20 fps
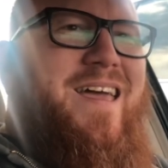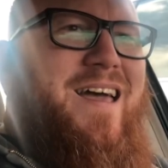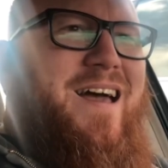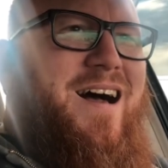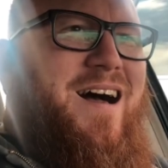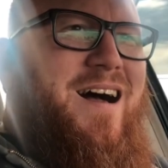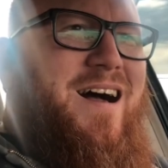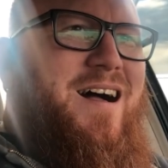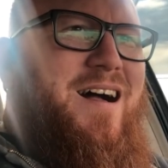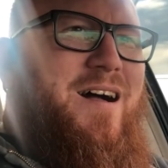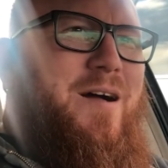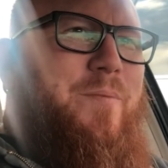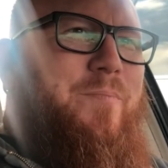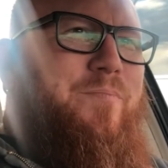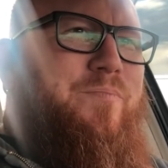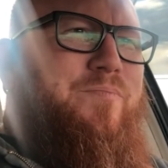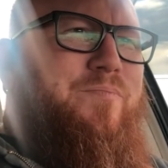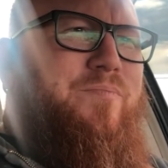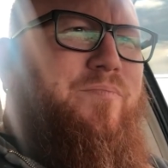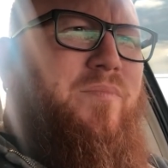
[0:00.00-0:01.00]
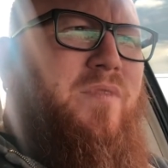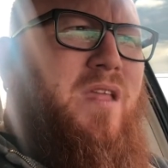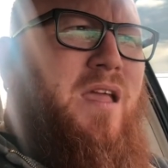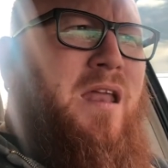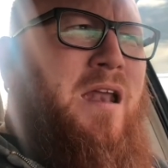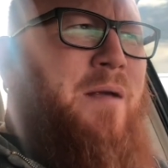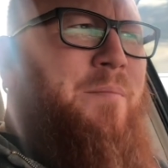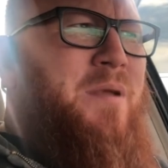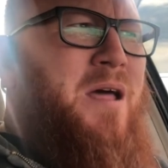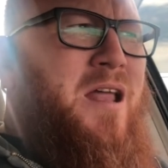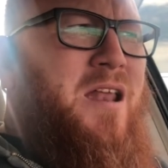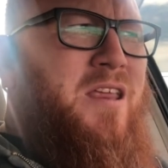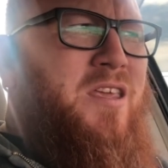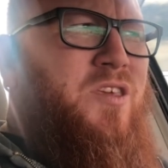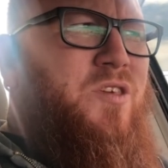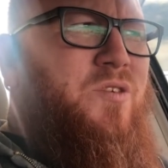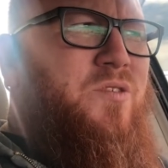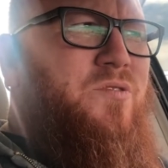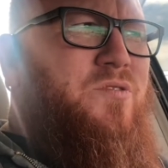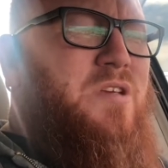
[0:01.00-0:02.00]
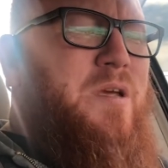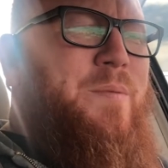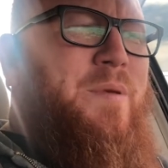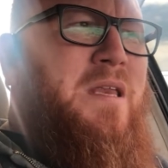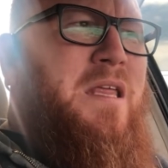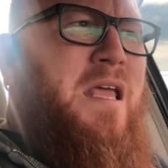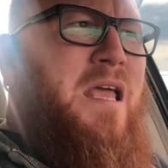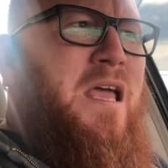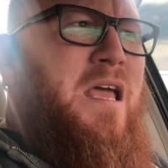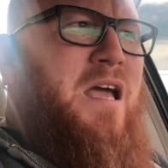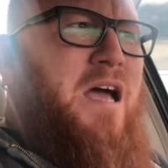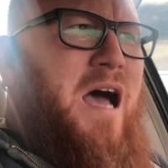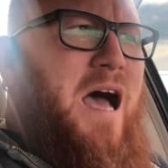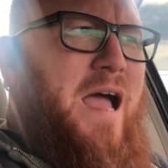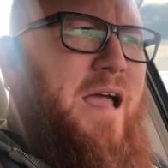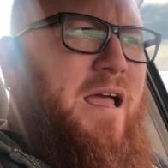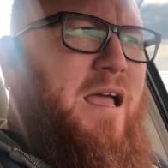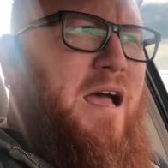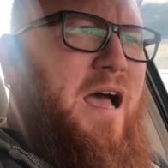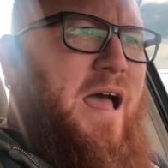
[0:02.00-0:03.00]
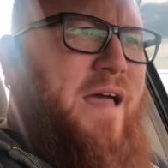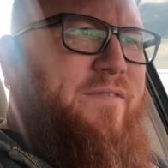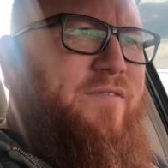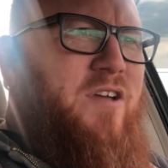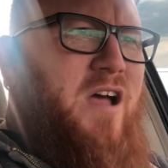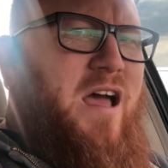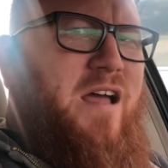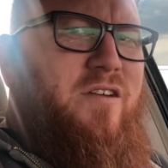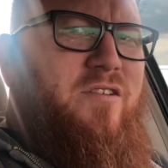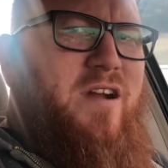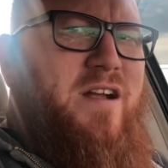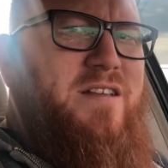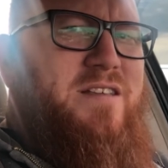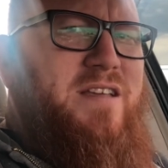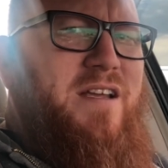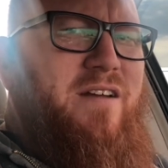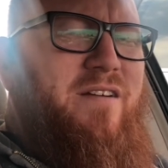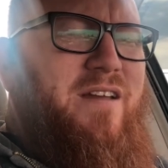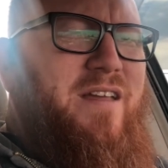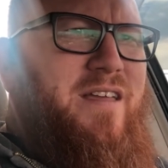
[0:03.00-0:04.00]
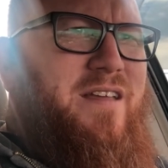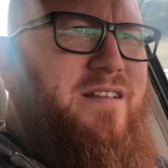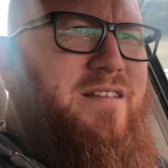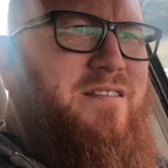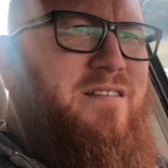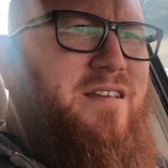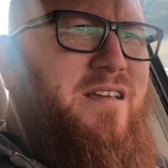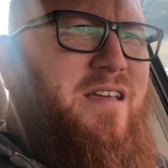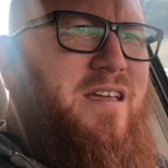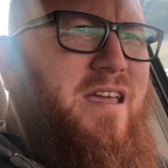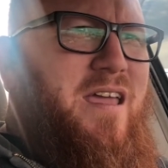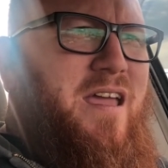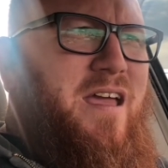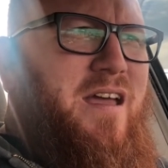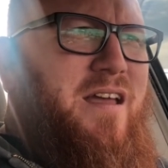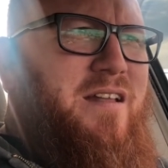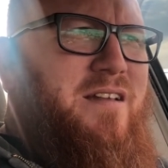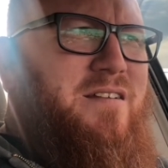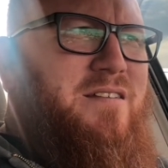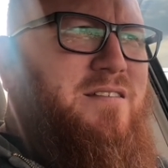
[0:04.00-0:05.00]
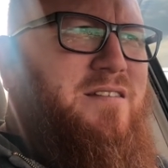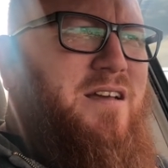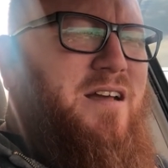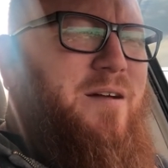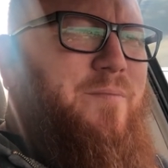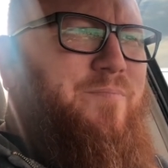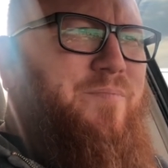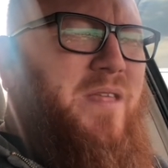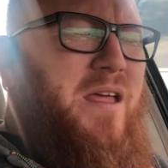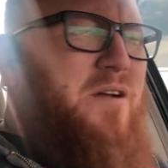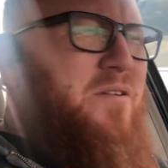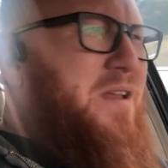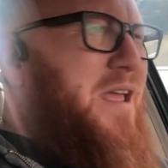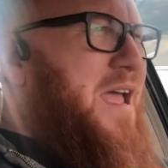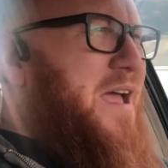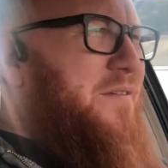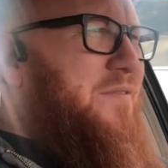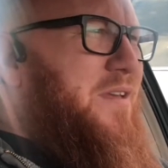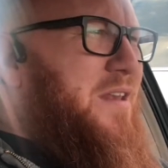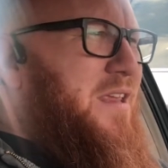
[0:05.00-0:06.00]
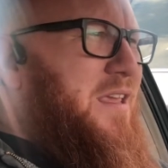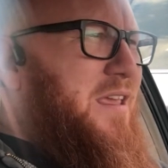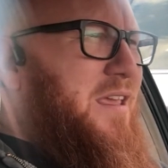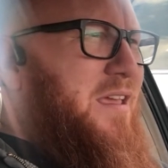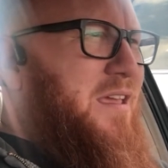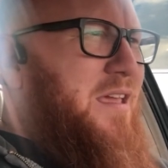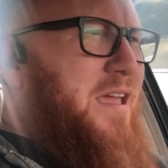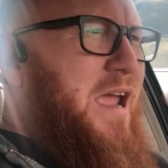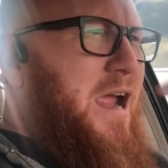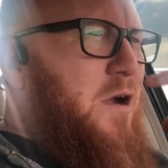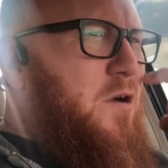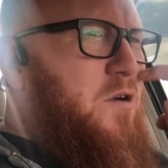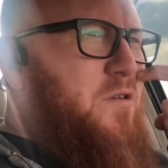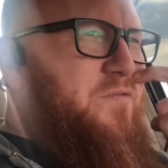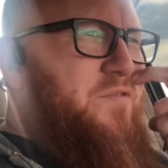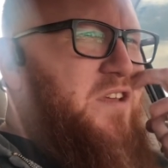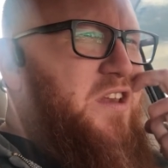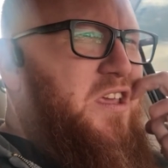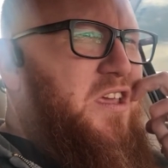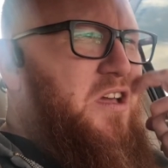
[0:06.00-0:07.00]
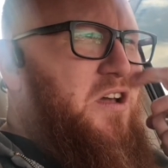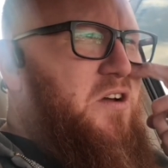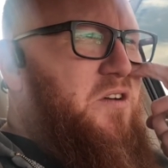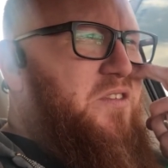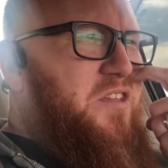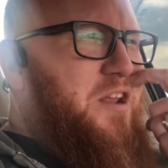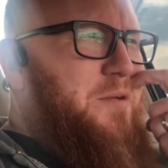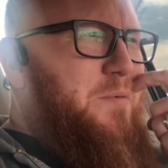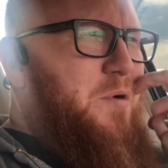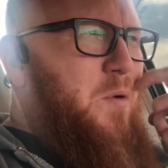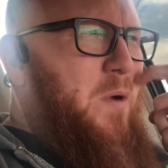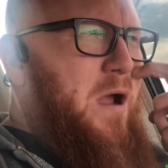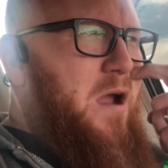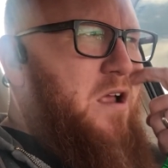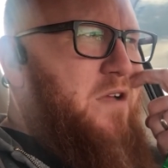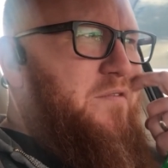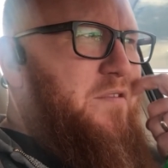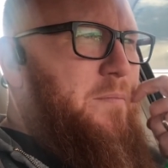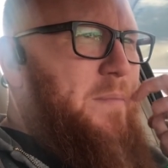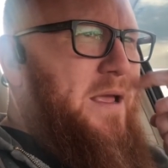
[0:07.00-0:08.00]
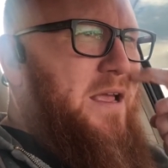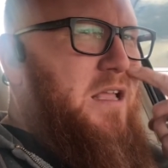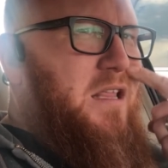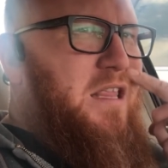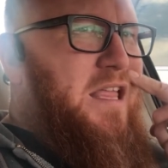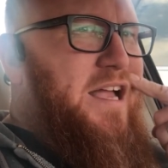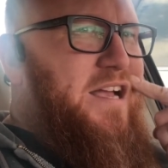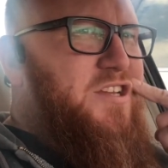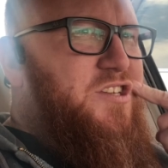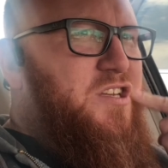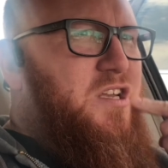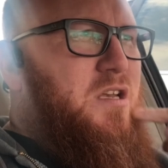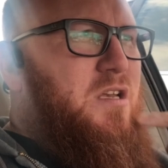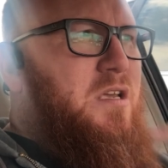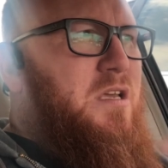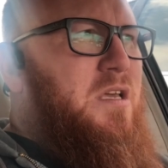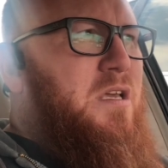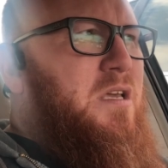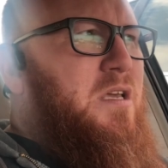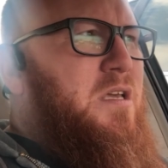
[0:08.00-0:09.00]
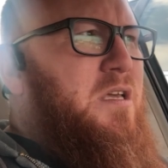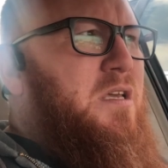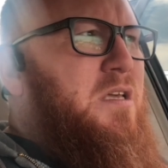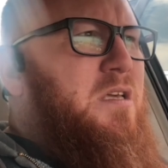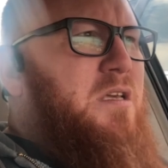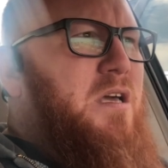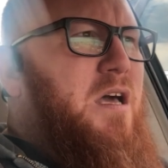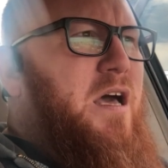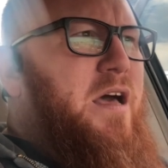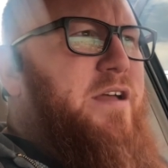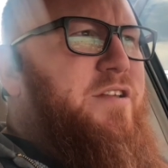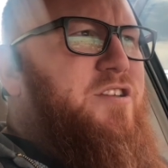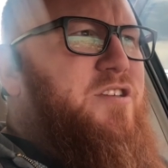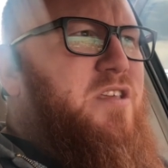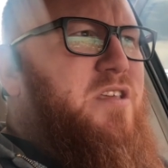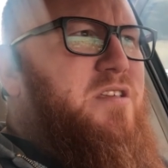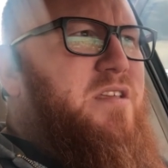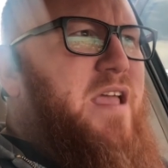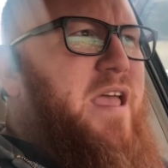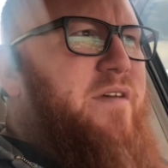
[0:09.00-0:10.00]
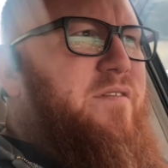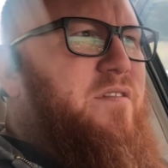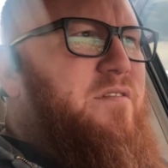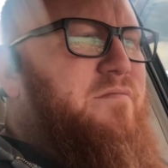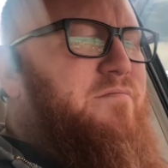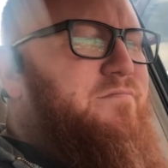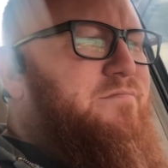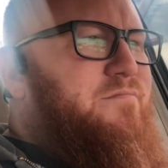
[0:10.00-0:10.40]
and I'm not a huge, I mean, I've got Criterion, and I don't have any Arrow Video that I'm aware of in my collection, just because I